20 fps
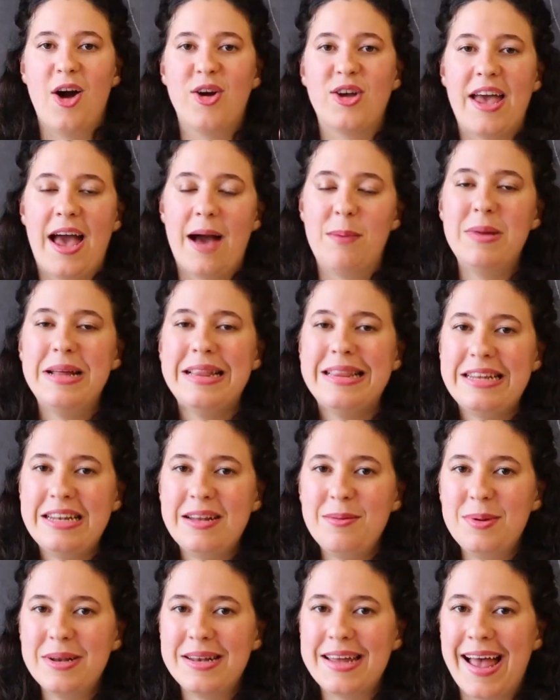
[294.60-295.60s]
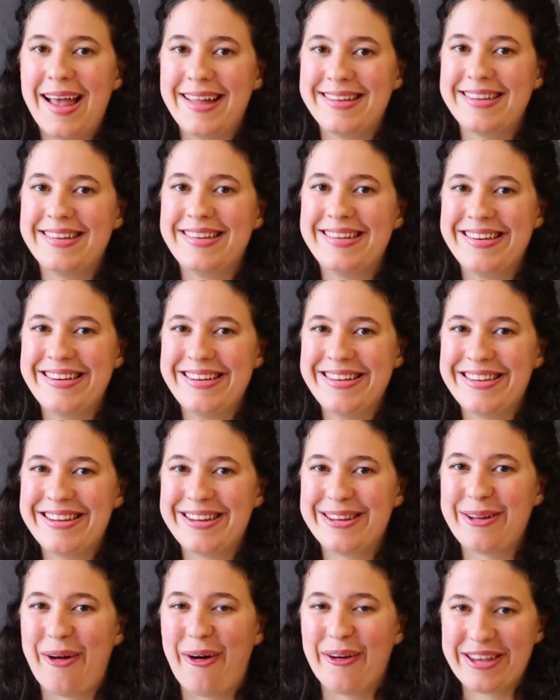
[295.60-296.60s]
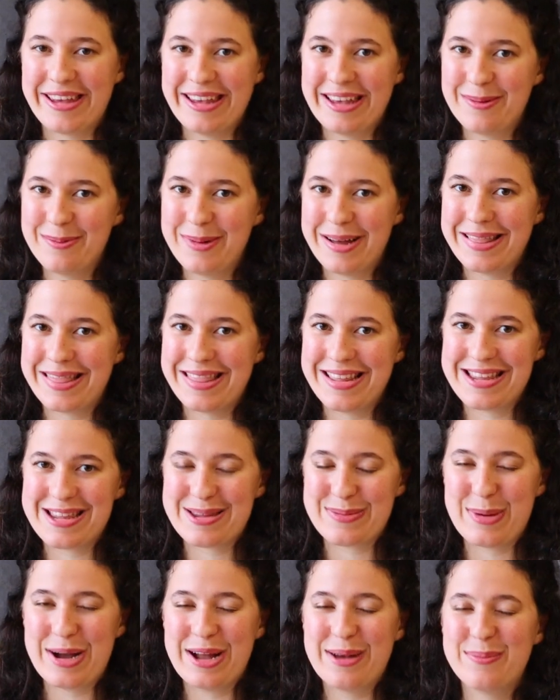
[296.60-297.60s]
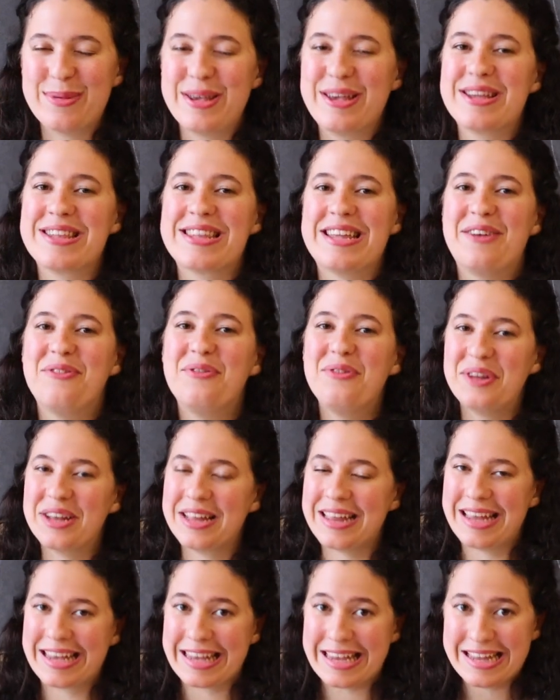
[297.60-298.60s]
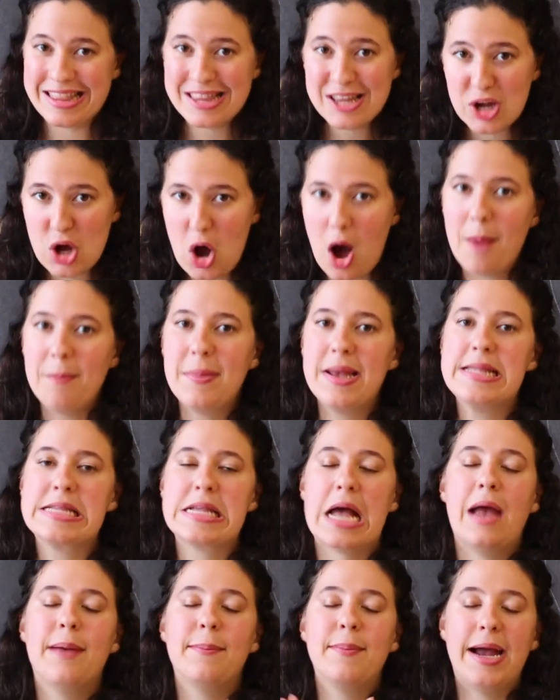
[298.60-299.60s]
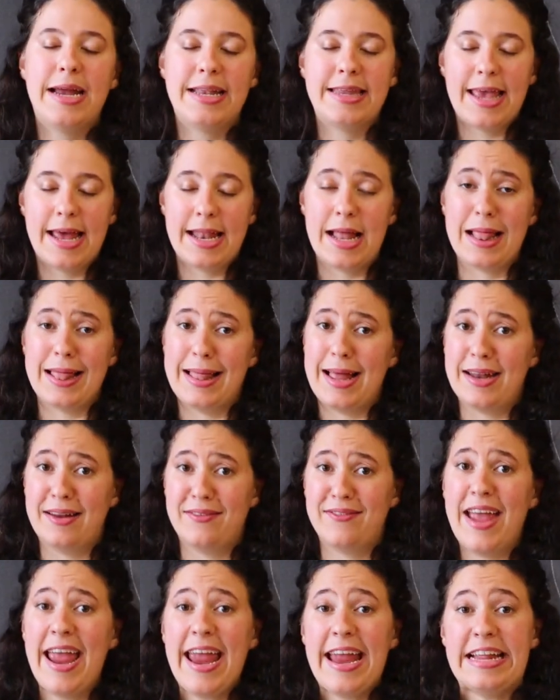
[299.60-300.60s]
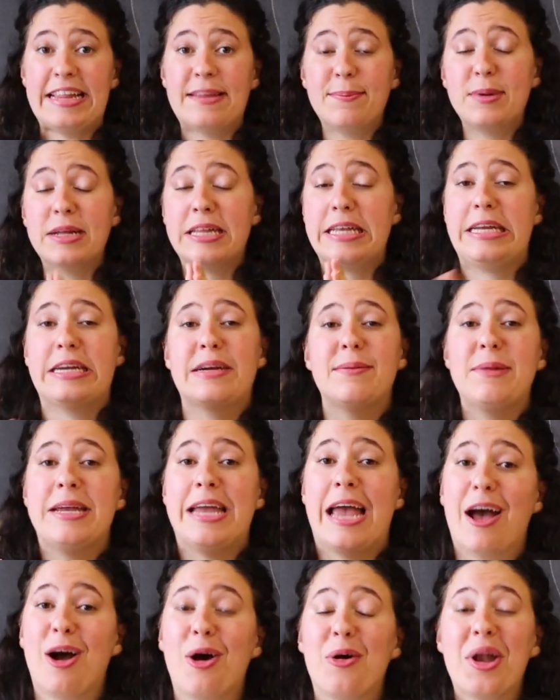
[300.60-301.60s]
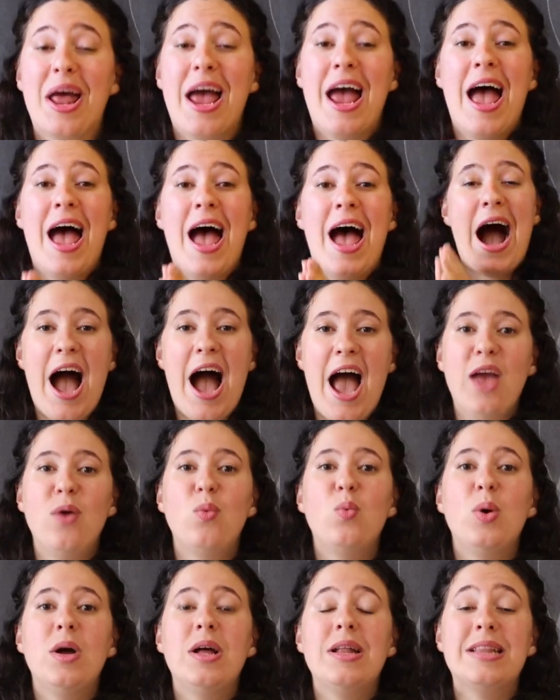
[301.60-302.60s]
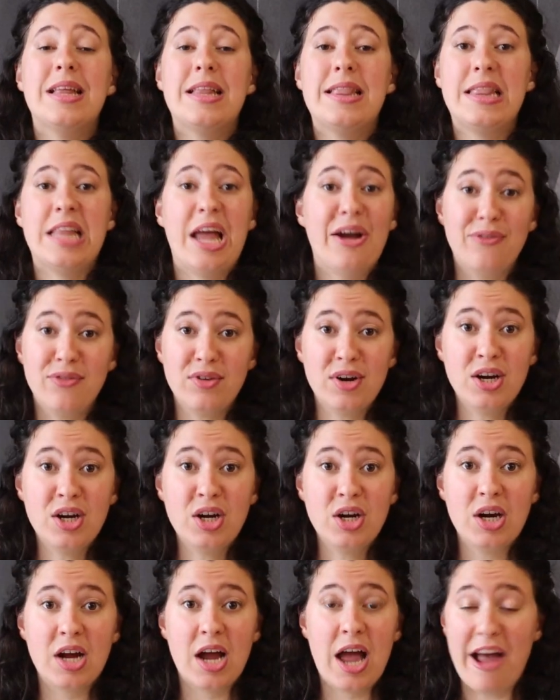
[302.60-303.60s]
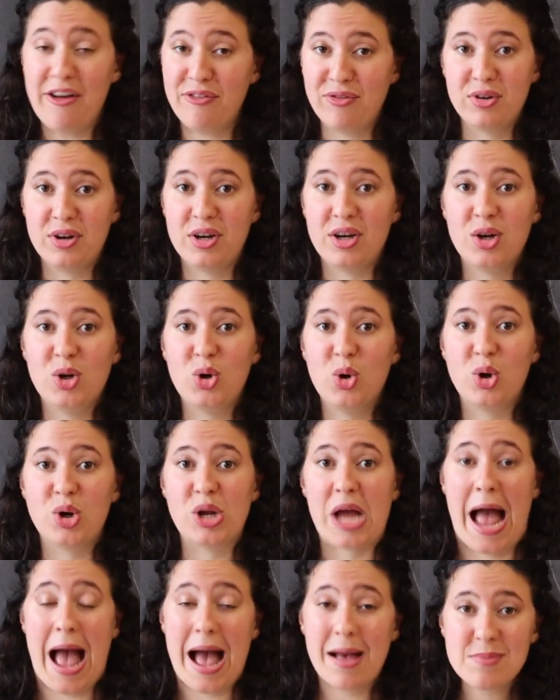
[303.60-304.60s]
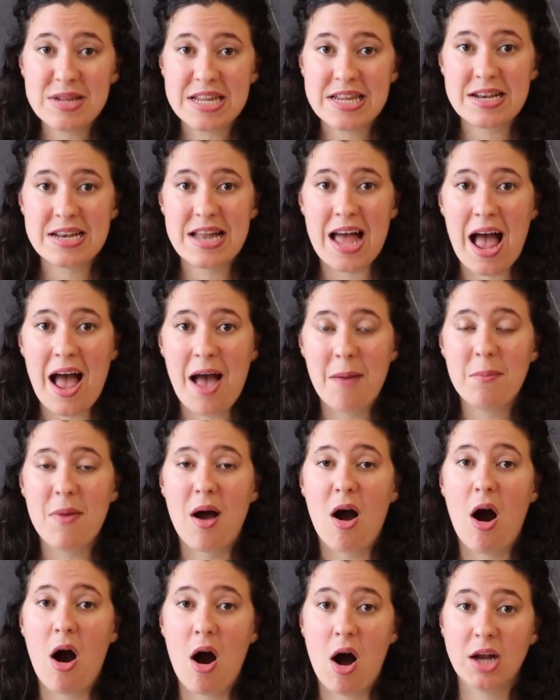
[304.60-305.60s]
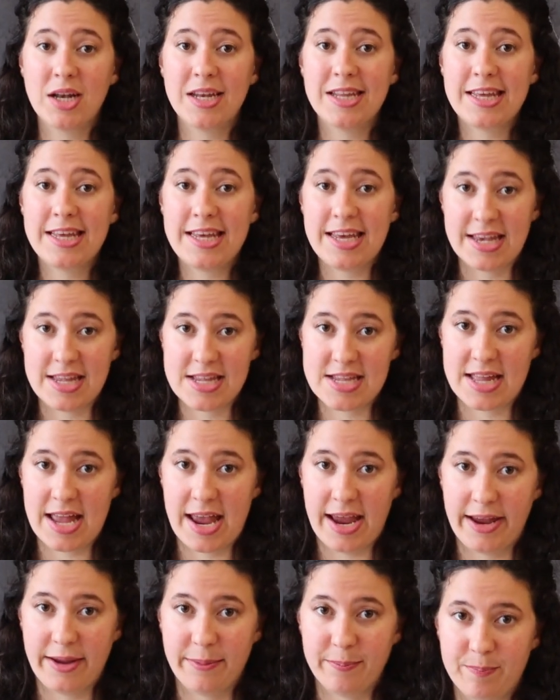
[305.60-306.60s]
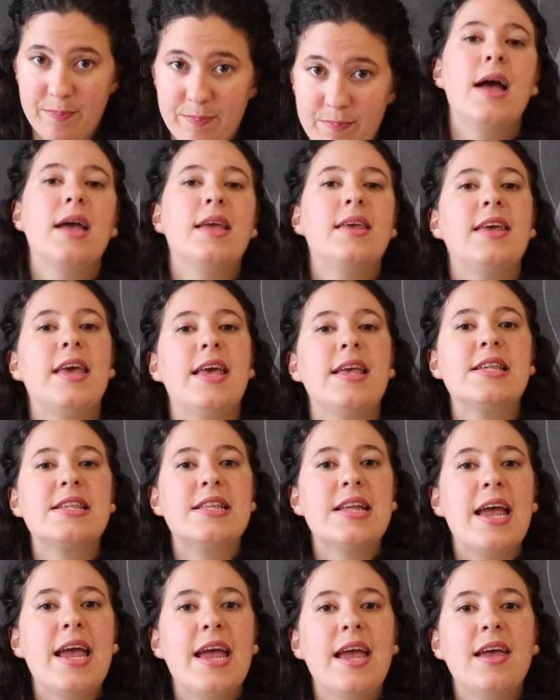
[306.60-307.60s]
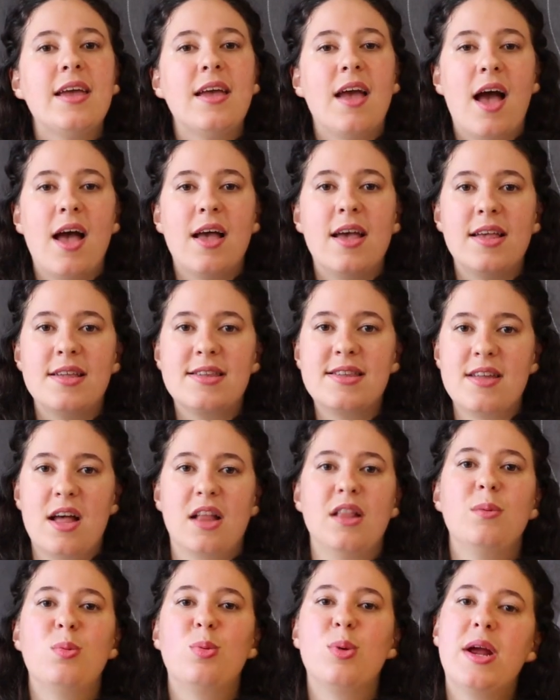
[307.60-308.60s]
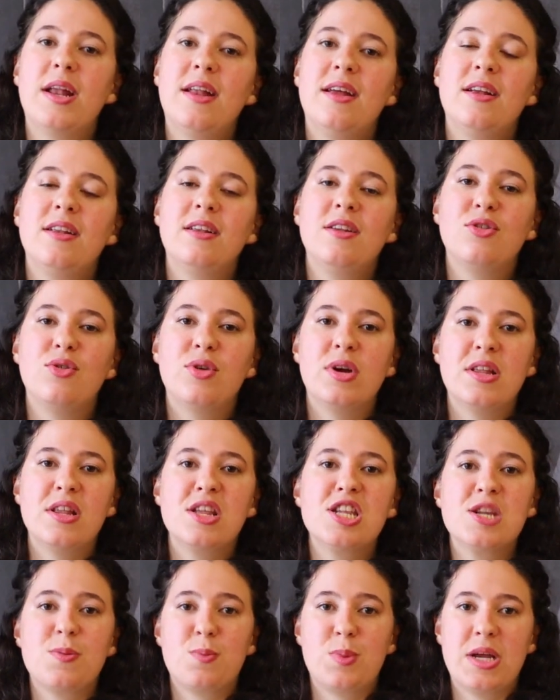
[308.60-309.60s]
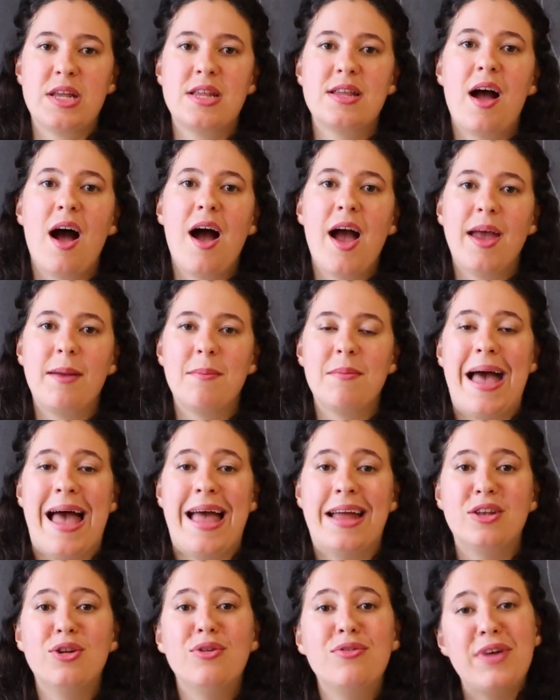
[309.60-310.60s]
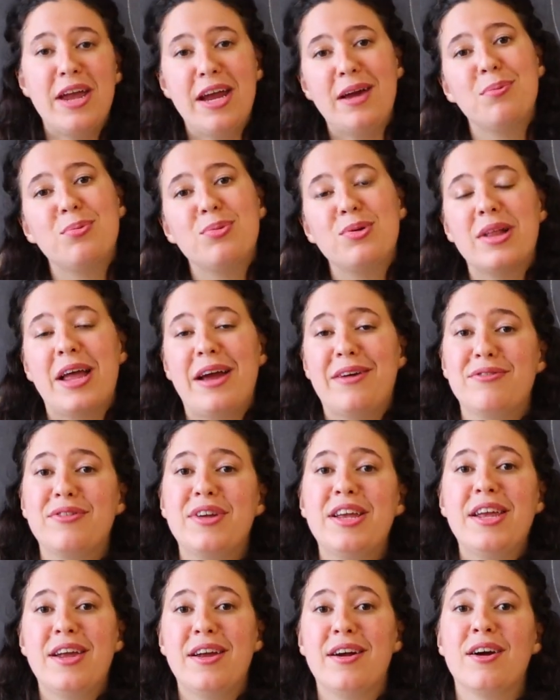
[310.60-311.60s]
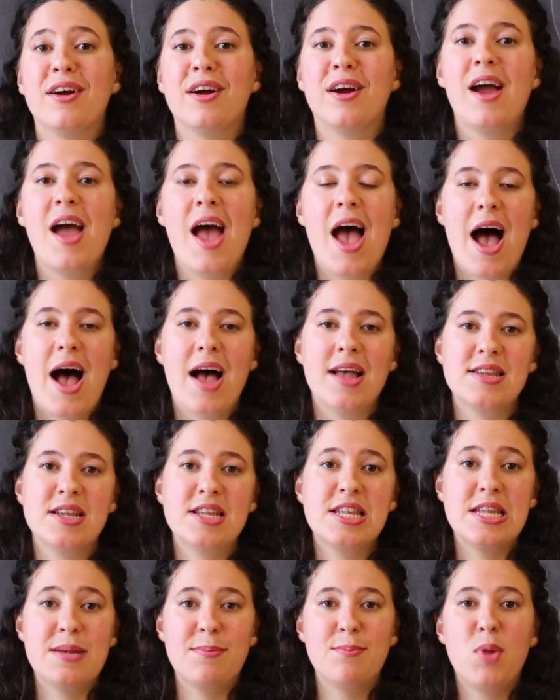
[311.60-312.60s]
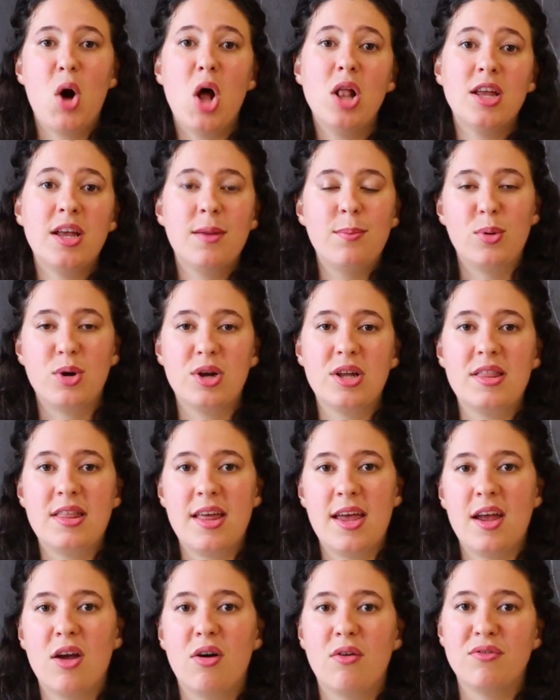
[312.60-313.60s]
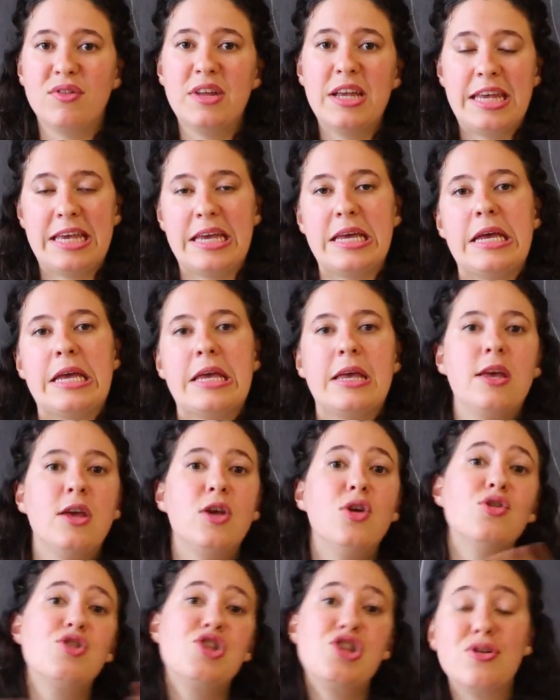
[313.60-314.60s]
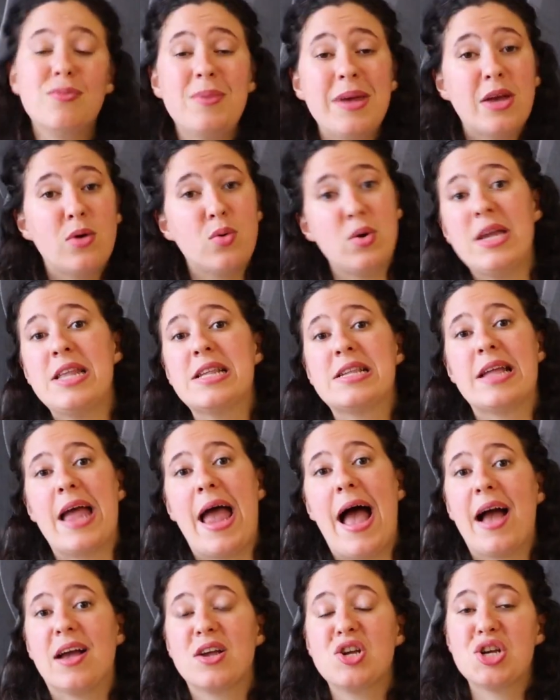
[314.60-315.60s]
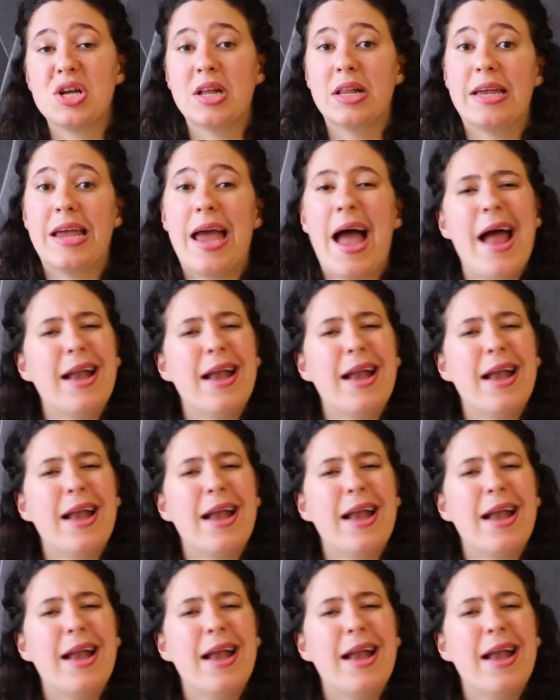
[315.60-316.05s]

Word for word: Okay, I'm a little bit hesitant talking about this one because I feel like in the comments I might get a lot of hate, but hear me out. I will never ever go to Amsterdam on King's Day. King's Day is celebrated during the springtime, end of April every year, as a symbolic birthday of the king. It used to be Queen's Day actually.